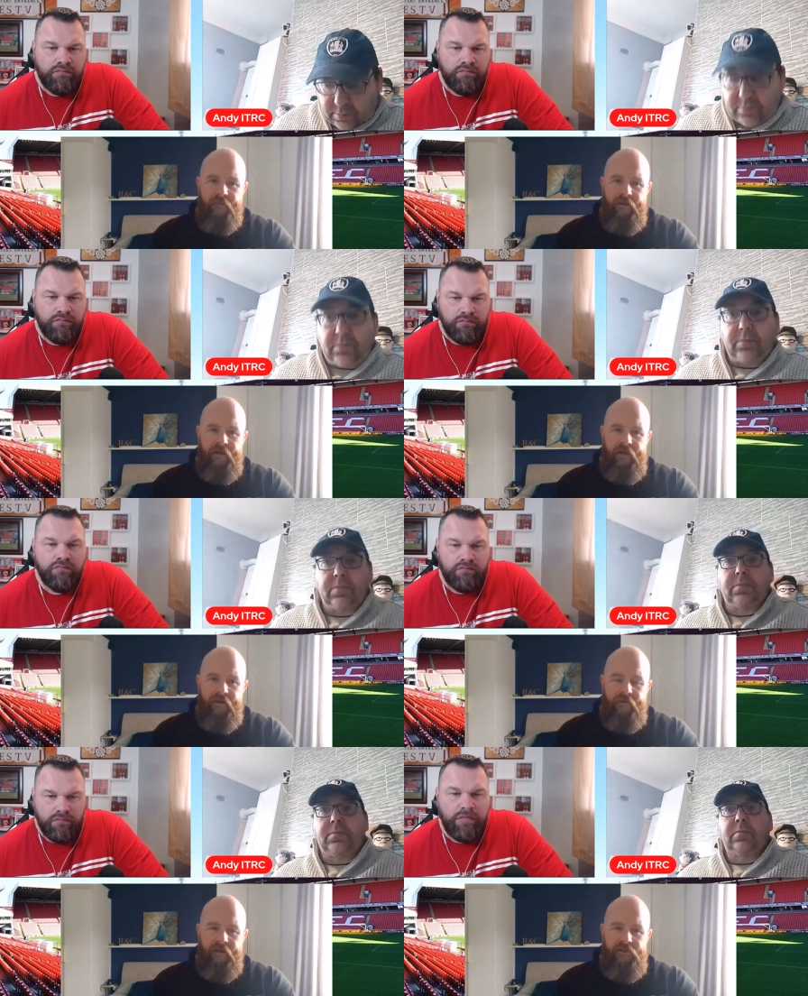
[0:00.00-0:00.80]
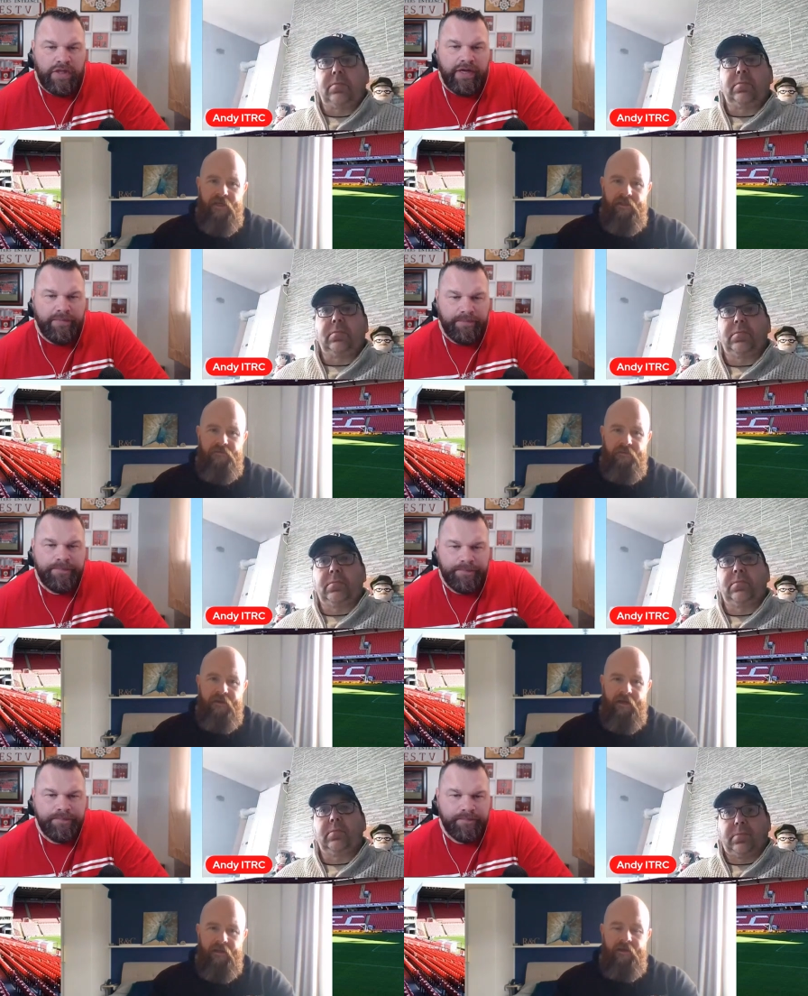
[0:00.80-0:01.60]
Speaker 1: it, didn't he? And he really challenged yeah. it
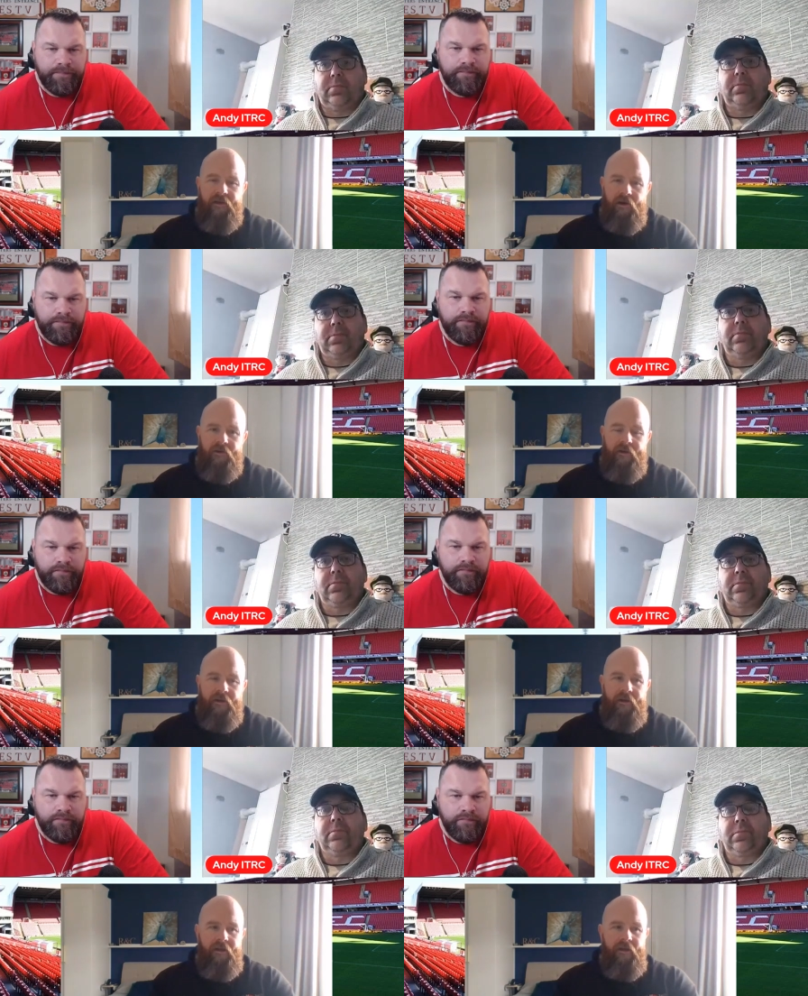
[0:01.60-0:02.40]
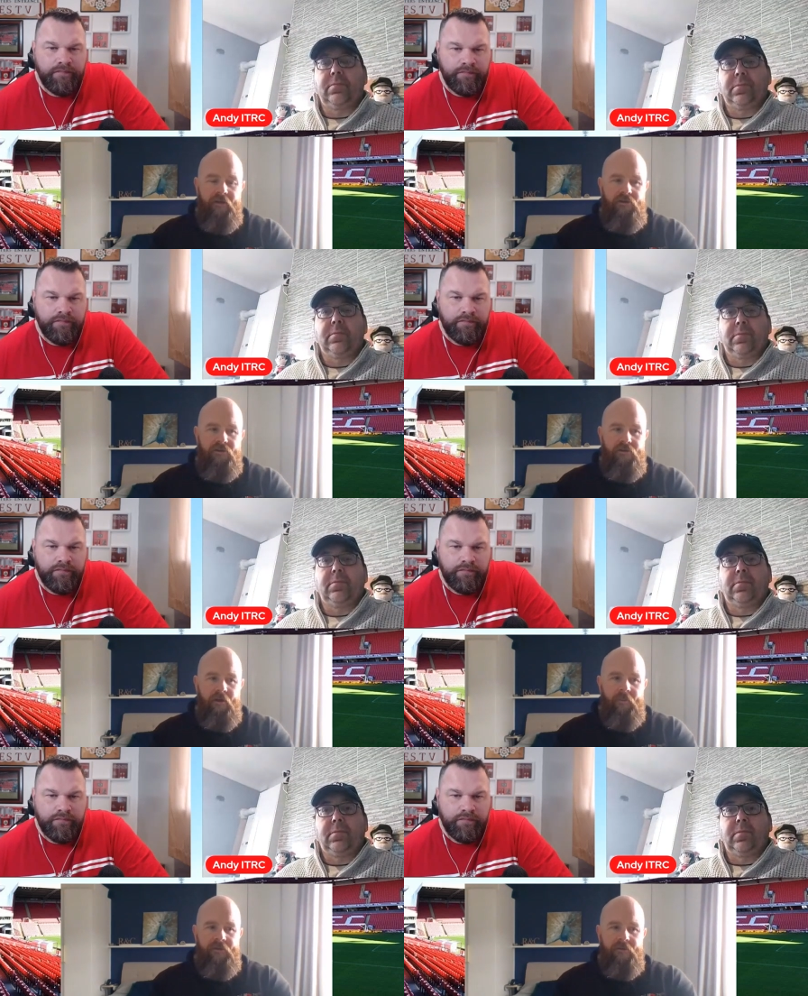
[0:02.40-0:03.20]
down that corner, and it just
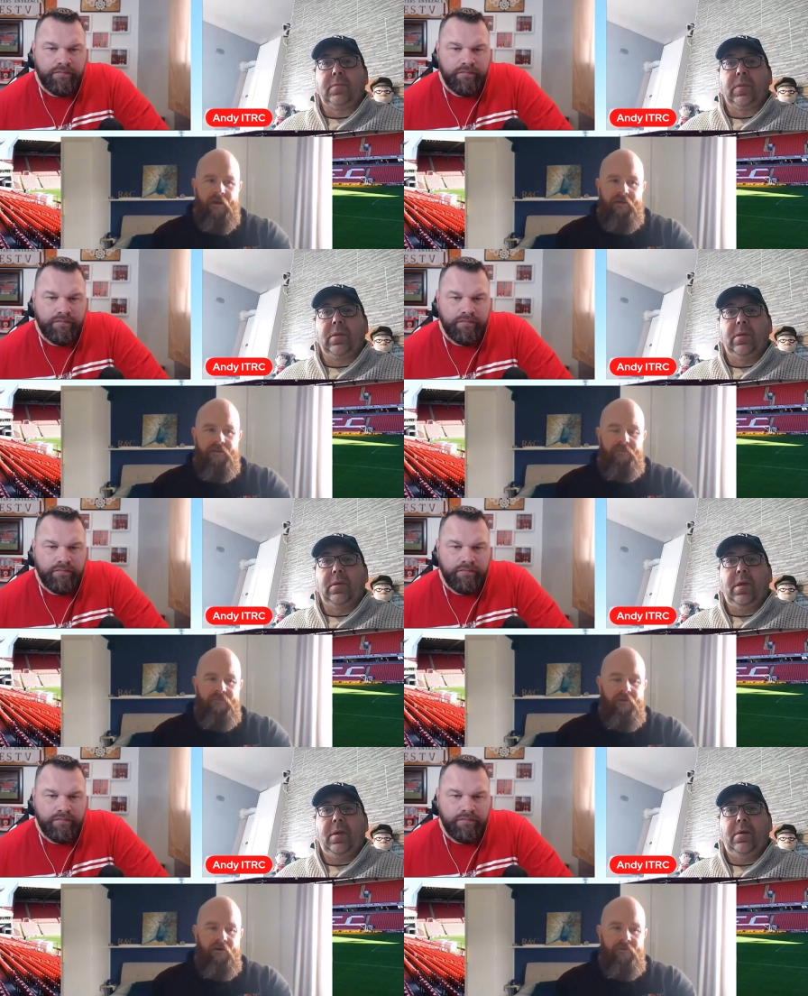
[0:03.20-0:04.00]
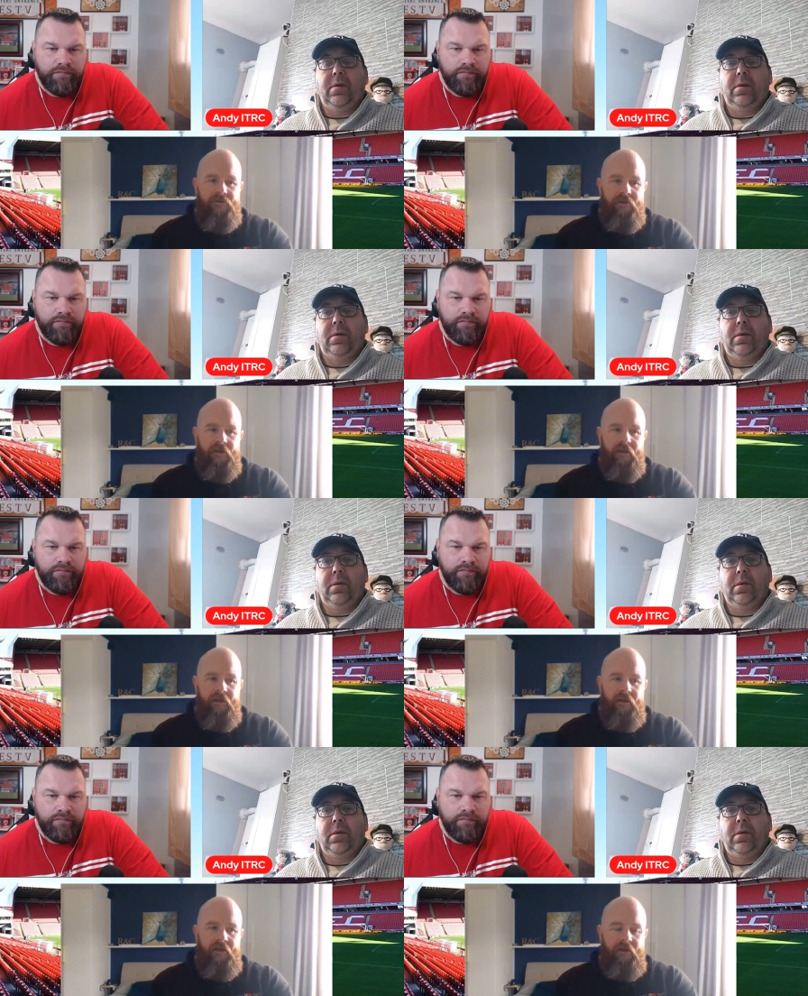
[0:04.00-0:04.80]
epitomised his performance. Yeah. Really,
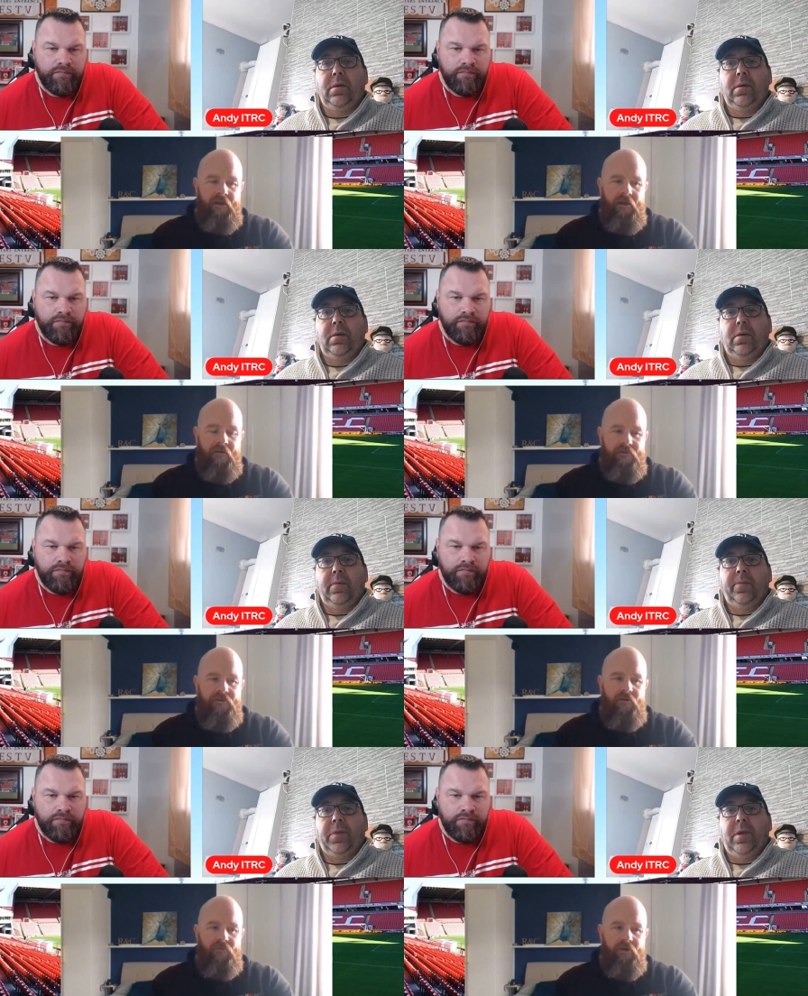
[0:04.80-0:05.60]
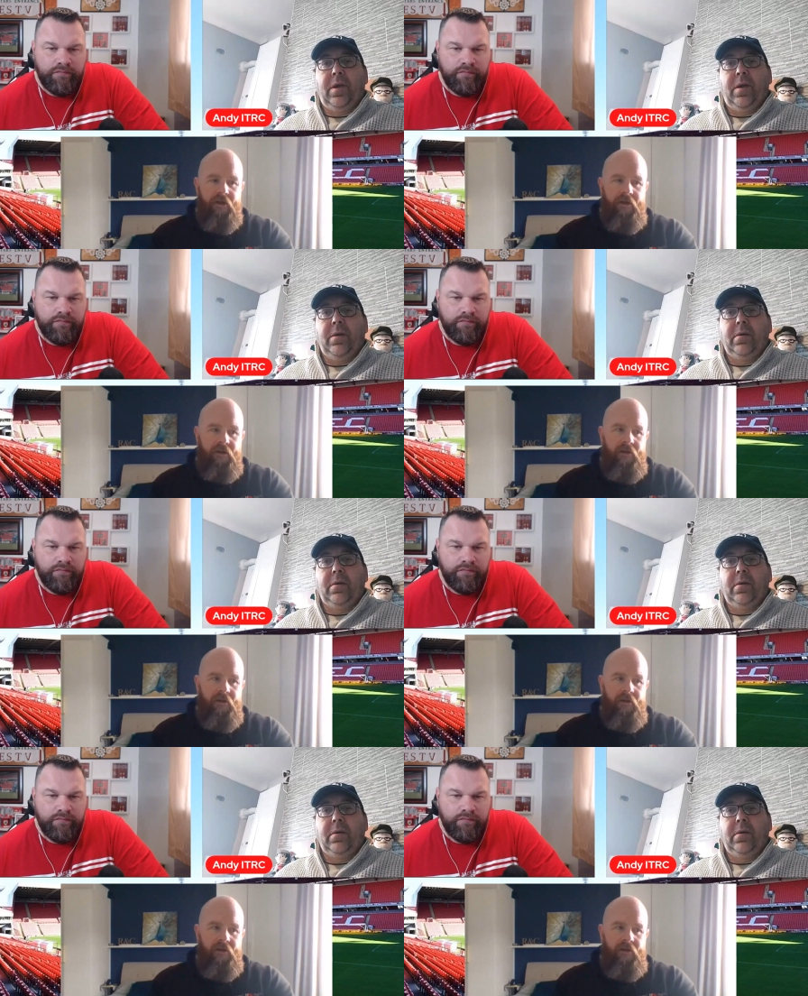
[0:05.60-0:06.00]
he never stopped running. Yeah.